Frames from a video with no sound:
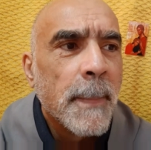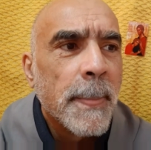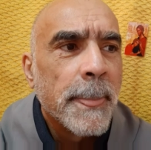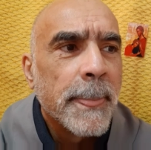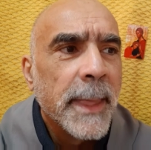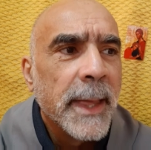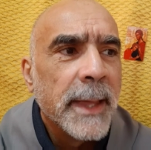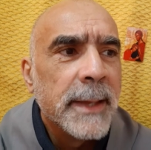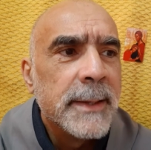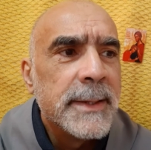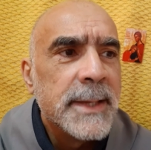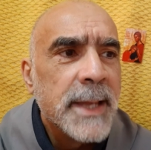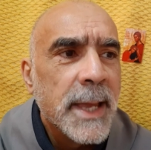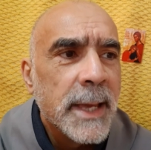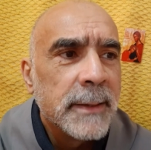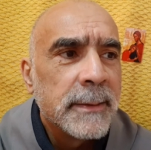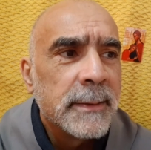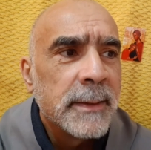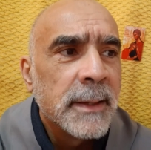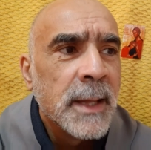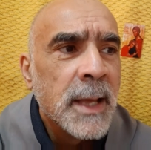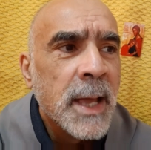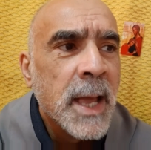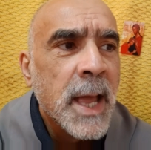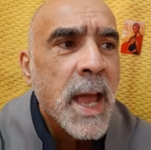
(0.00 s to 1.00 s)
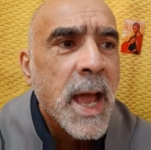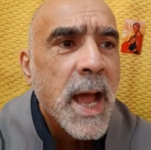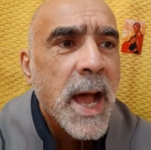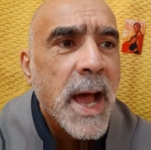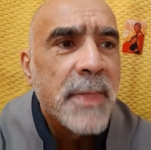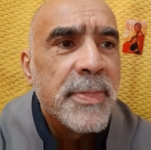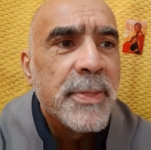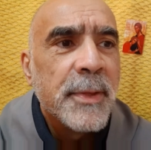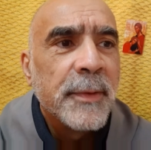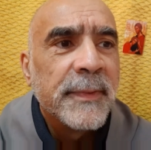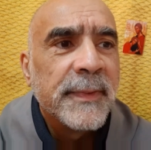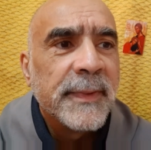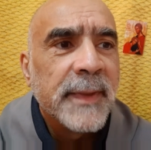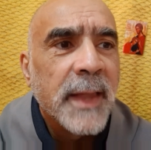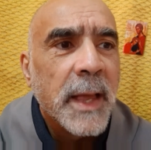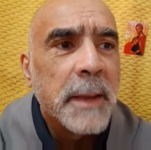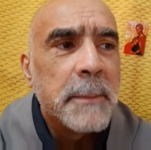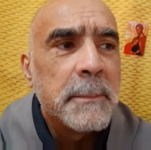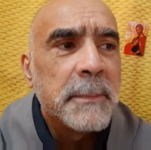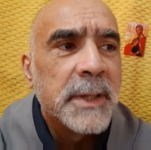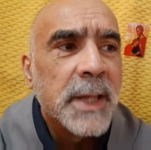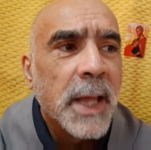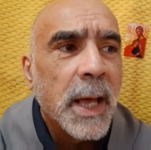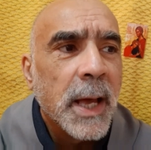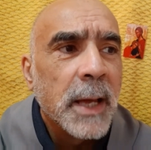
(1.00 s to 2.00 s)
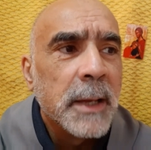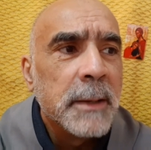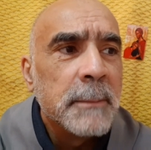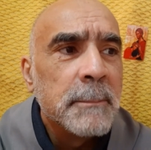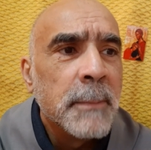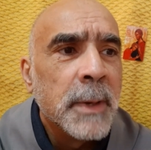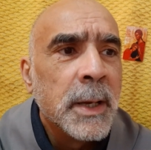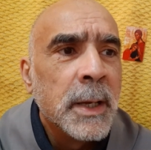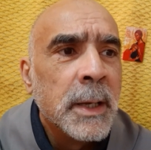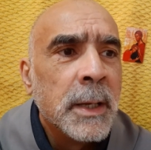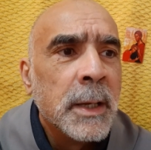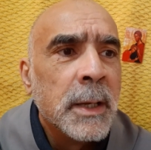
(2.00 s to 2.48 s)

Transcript: And yet, at the same time,